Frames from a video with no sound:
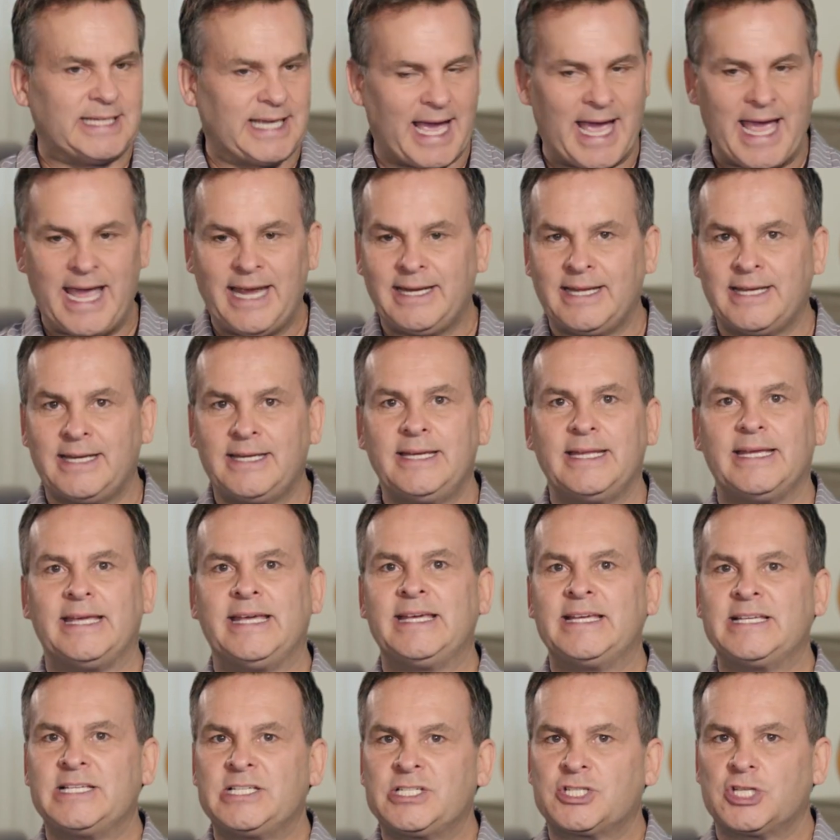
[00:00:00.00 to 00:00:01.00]
Canaan
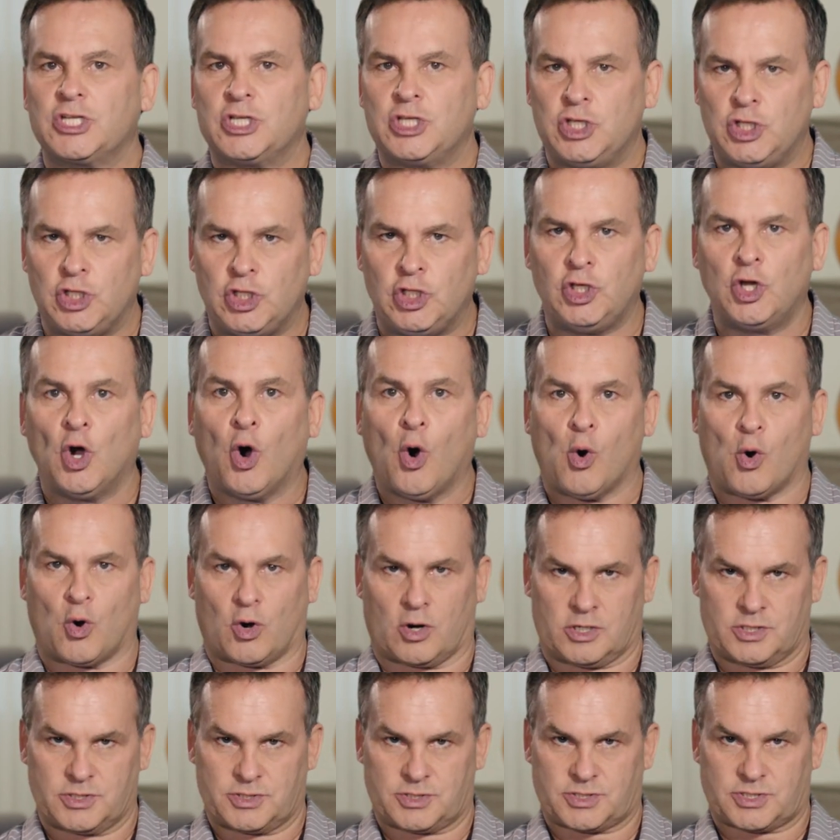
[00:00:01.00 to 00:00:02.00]
is
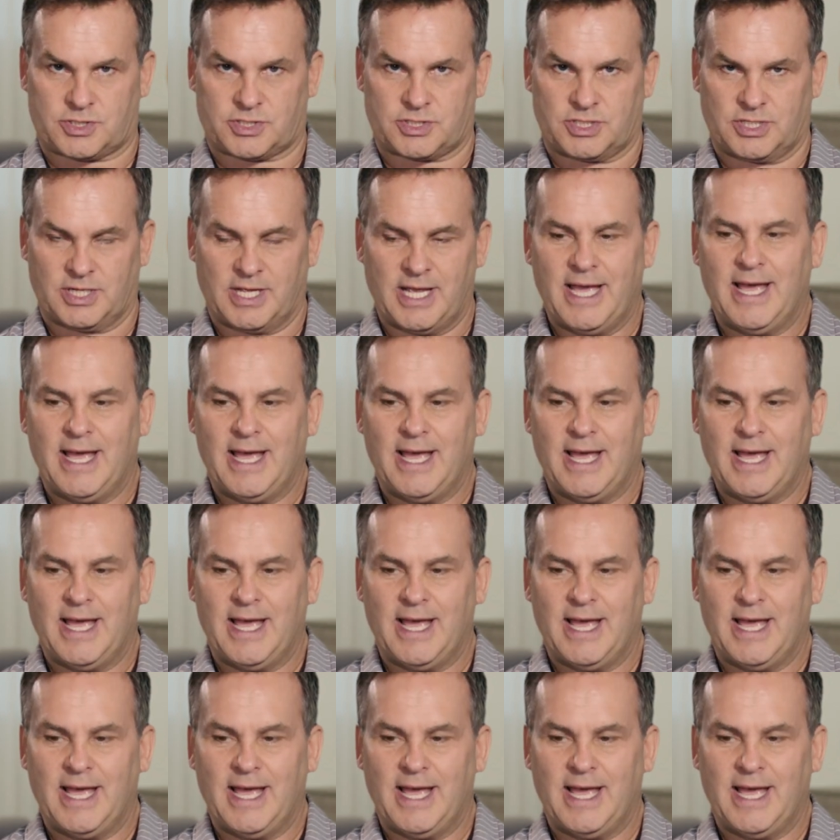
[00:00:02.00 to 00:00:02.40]
yours.